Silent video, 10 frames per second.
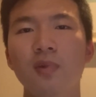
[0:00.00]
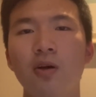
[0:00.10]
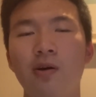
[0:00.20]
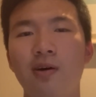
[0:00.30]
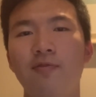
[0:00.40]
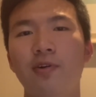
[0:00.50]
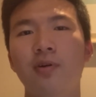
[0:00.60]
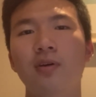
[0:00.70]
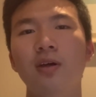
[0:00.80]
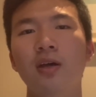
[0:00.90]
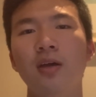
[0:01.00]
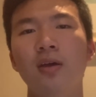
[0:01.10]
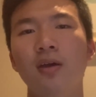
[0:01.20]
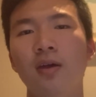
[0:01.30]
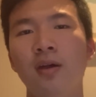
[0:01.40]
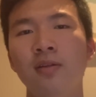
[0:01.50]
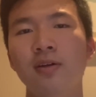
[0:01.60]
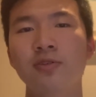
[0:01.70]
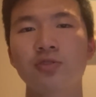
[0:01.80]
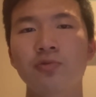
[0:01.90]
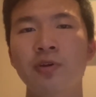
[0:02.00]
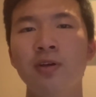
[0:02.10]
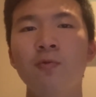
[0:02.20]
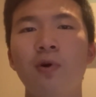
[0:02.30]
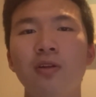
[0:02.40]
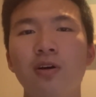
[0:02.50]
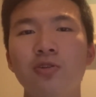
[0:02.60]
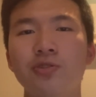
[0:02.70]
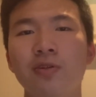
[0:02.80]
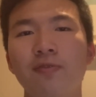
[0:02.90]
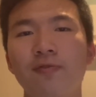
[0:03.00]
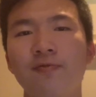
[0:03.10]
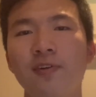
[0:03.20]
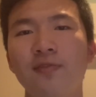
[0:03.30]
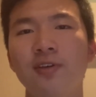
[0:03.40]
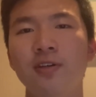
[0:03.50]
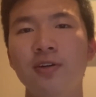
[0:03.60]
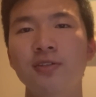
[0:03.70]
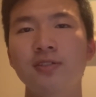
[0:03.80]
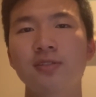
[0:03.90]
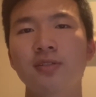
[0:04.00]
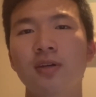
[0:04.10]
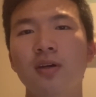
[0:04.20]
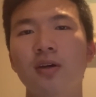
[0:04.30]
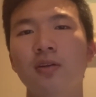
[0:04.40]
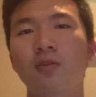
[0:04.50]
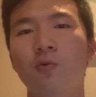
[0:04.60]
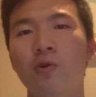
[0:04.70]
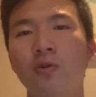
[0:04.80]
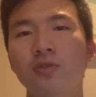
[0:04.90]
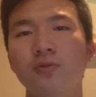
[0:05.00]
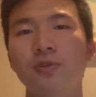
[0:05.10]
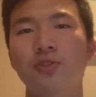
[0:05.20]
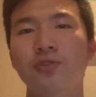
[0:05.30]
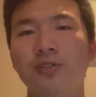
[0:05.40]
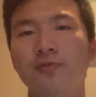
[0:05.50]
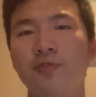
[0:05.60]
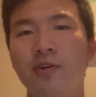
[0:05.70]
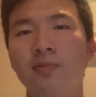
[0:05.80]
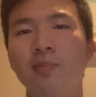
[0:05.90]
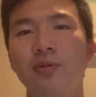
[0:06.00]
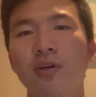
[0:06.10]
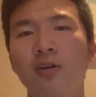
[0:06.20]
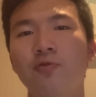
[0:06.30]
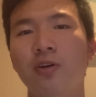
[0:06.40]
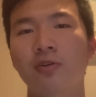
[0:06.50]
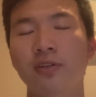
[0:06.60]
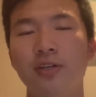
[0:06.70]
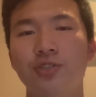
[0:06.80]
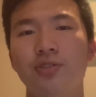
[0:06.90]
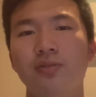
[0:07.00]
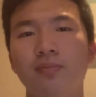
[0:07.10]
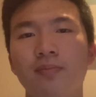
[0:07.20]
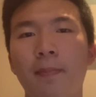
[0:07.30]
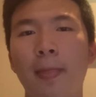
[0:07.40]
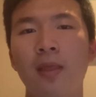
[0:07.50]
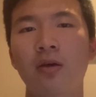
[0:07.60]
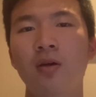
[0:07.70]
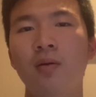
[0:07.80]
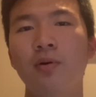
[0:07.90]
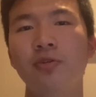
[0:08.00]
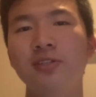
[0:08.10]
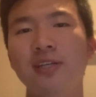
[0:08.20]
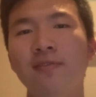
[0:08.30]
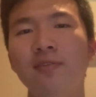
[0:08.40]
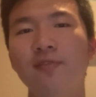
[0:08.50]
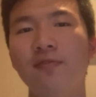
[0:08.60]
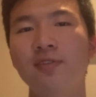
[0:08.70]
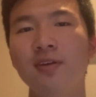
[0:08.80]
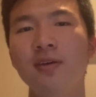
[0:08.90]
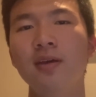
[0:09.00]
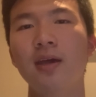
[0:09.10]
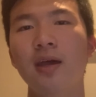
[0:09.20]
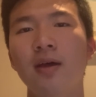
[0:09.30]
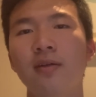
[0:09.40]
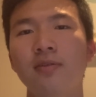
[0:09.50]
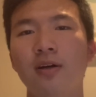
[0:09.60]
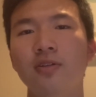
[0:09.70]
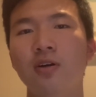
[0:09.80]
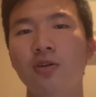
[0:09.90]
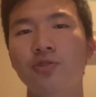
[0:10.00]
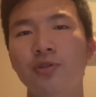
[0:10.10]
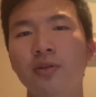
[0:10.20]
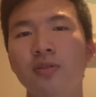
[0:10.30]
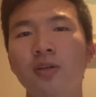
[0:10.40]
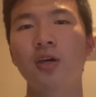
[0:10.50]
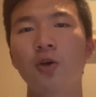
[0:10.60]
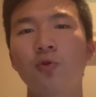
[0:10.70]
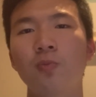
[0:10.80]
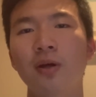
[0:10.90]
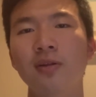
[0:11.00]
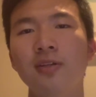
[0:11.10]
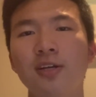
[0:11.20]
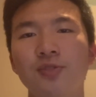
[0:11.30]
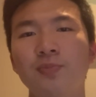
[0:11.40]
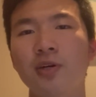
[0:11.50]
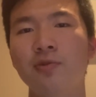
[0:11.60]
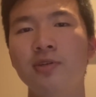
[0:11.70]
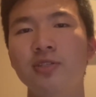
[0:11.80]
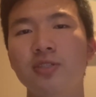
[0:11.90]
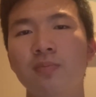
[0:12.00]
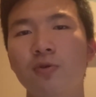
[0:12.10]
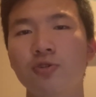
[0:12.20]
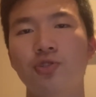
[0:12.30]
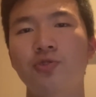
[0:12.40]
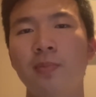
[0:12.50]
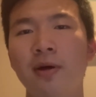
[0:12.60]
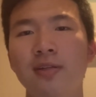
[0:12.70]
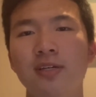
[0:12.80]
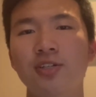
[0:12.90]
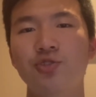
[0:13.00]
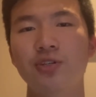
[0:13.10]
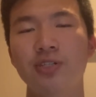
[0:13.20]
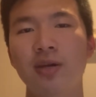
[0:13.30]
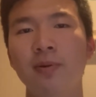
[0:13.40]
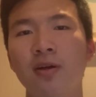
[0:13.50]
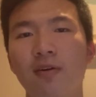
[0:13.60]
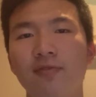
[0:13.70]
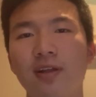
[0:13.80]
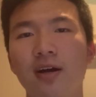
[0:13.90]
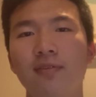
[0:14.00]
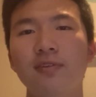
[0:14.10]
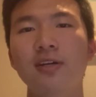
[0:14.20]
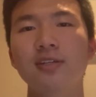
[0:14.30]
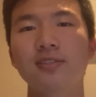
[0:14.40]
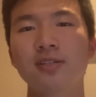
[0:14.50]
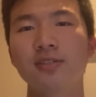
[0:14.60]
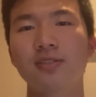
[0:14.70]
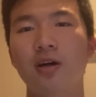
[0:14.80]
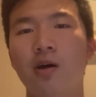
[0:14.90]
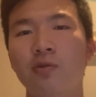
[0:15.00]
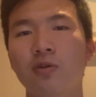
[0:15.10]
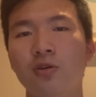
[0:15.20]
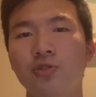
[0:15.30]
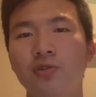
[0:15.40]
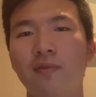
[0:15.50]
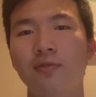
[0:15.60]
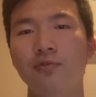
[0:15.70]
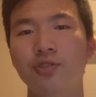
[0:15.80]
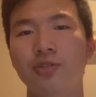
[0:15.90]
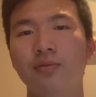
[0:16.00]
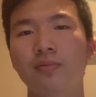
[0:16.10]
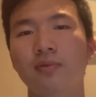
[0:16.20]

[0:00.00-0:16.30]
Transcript: However, in the ensuing 150 years, the world was transformed beyond recognition. Between 1750 and 1900, humanity experienced the most dramatic reshaping of life since the agricultural revolution.